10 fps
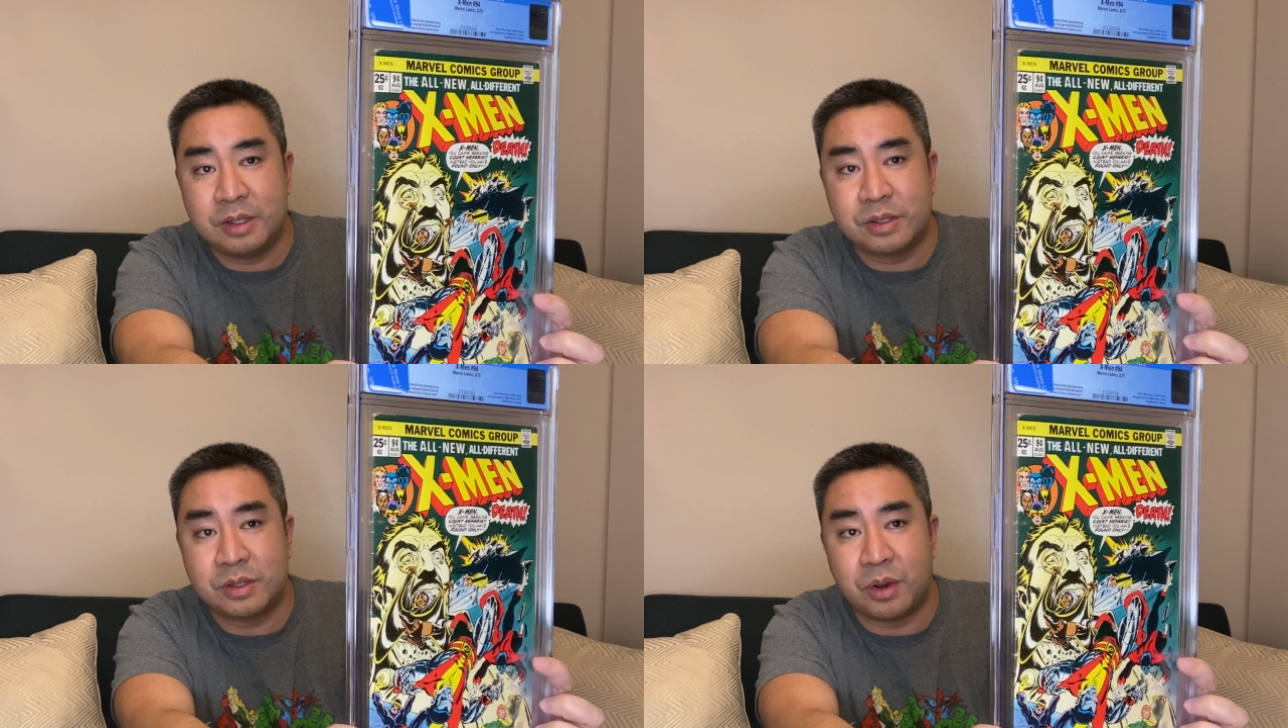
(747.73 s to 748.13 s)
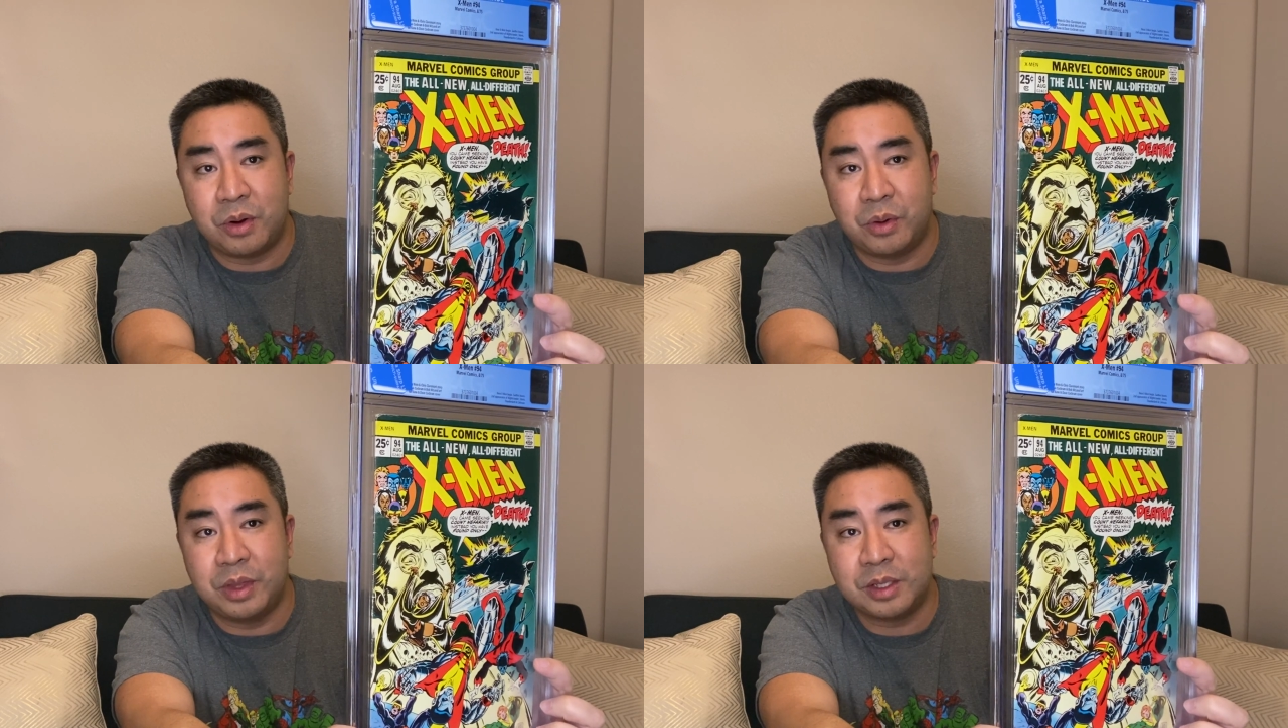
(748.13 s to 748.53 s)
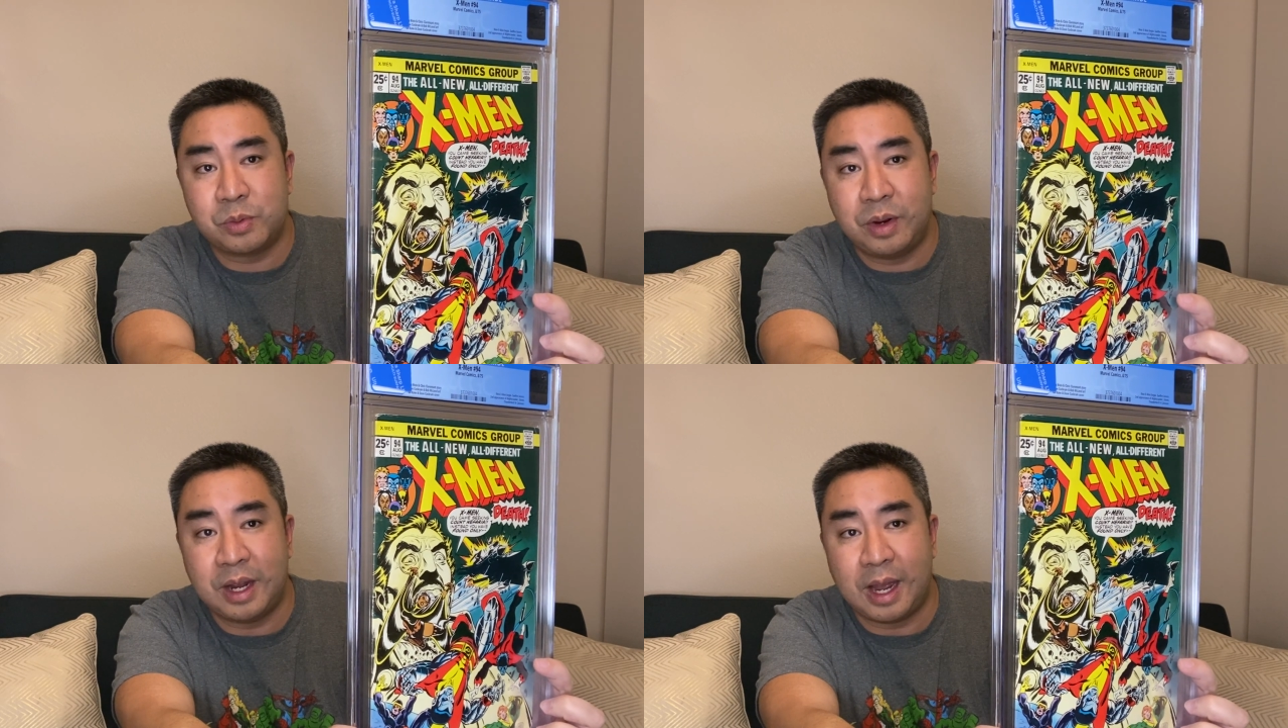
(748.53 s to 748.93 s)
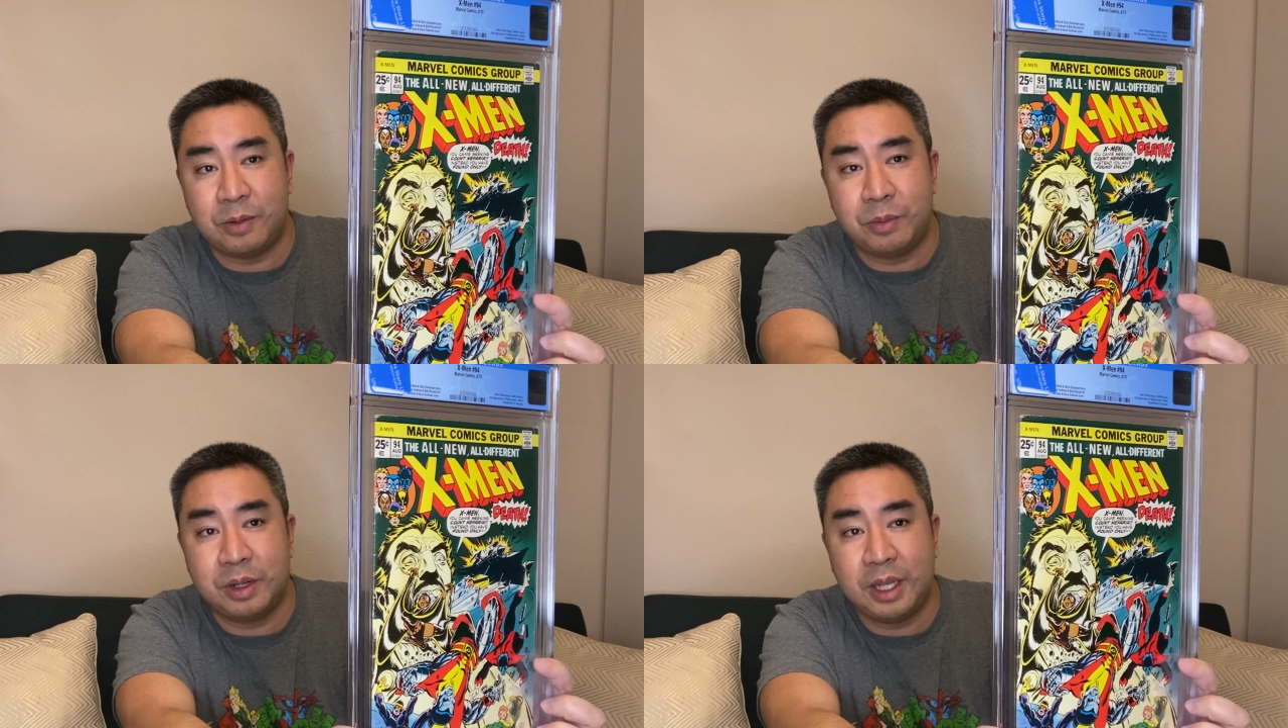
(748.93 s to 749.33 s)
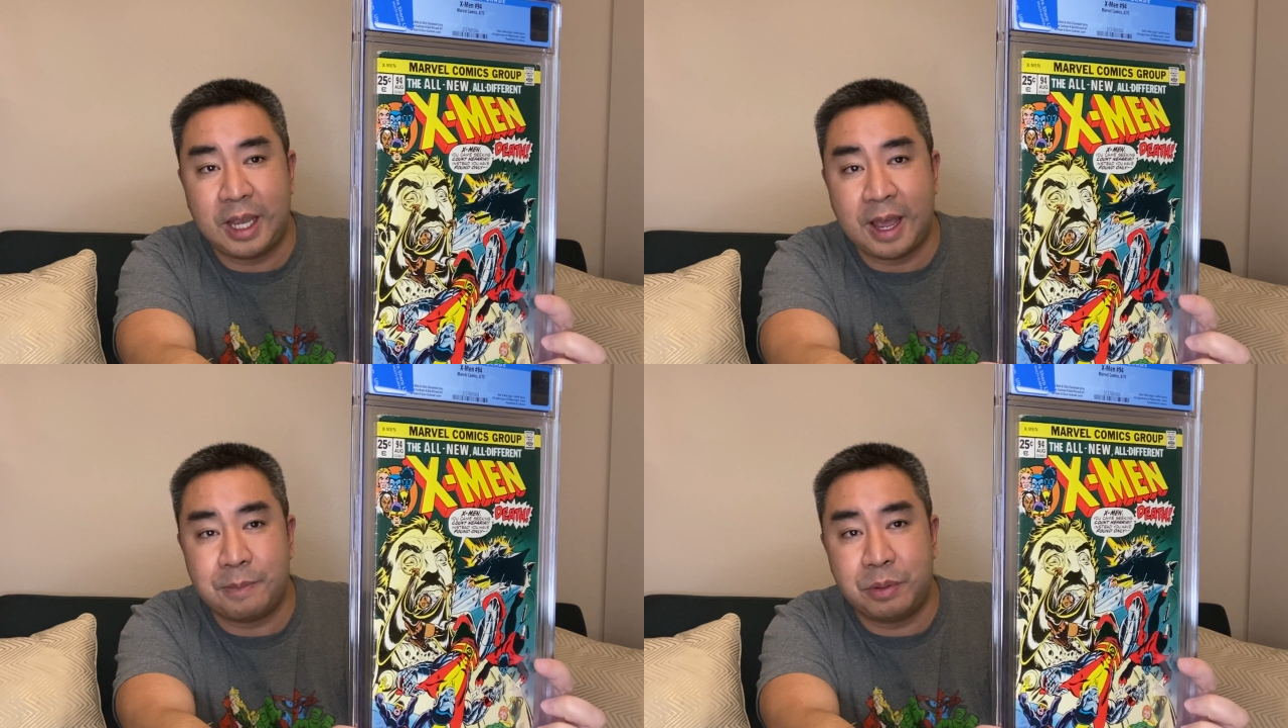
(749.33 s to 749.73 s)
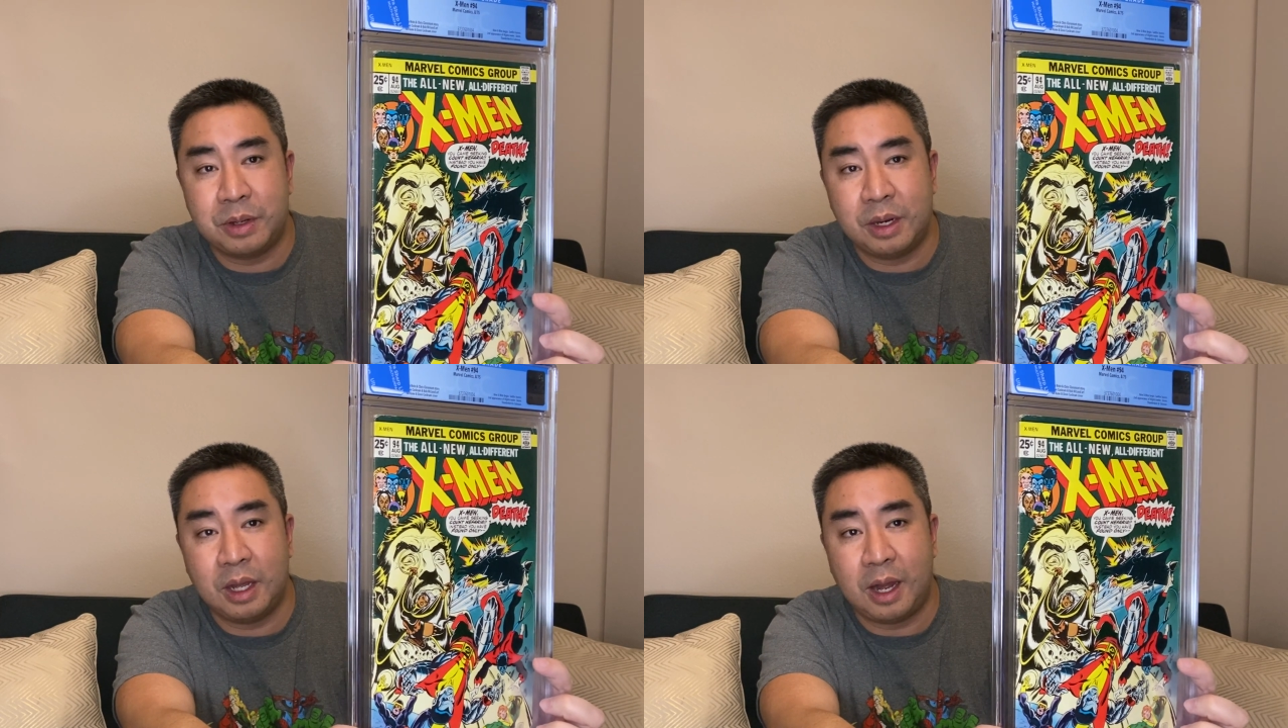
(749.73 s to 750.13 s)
So this one I really can't put